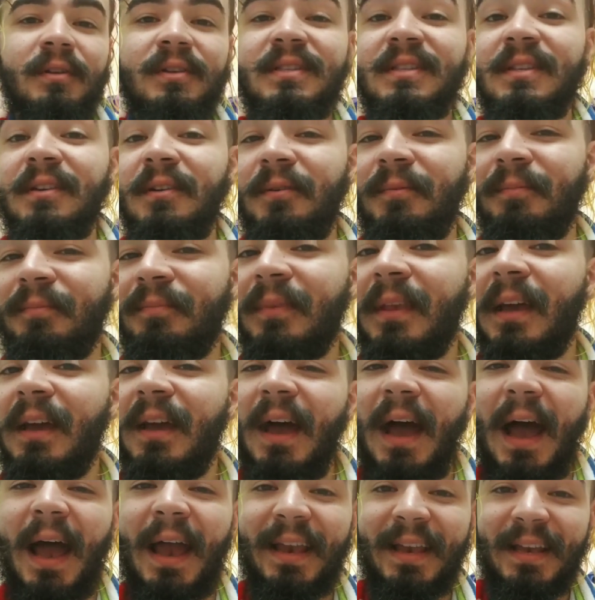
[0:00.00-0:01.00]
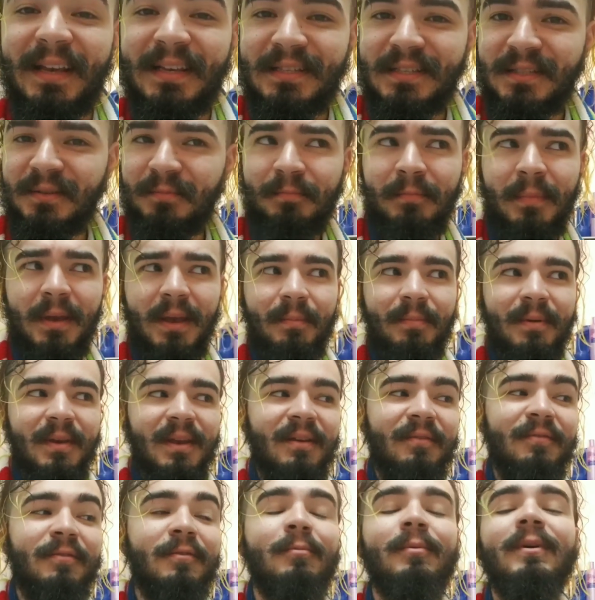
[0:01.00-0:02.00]
So I guess maybe
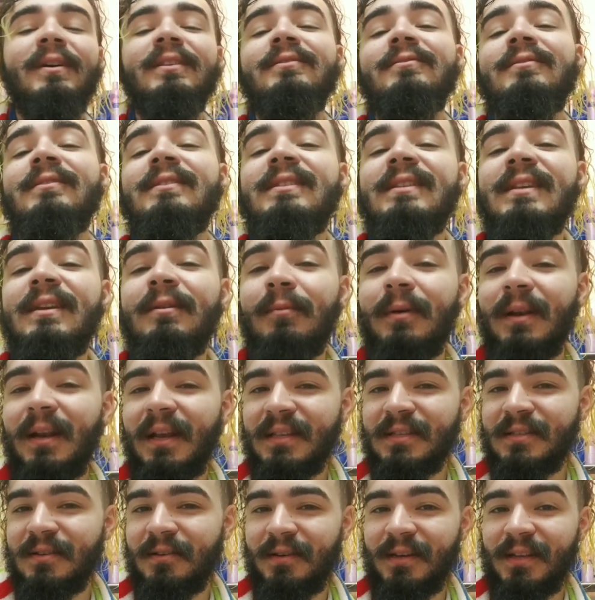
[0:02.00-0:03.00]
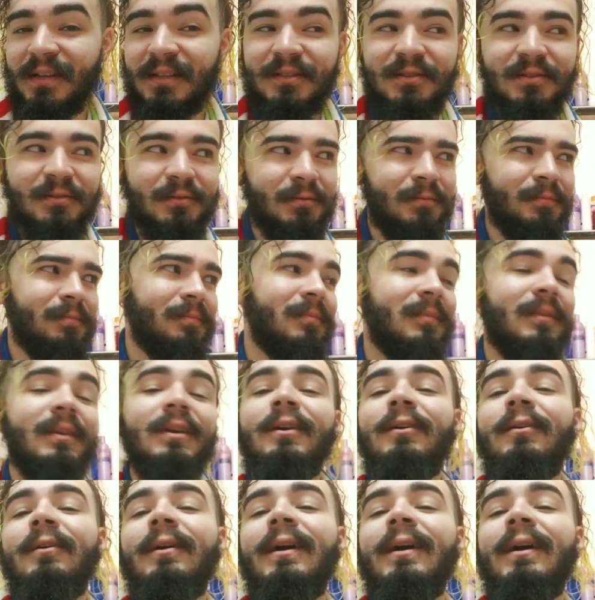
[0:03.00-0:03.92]
if you want to see what I turn into, go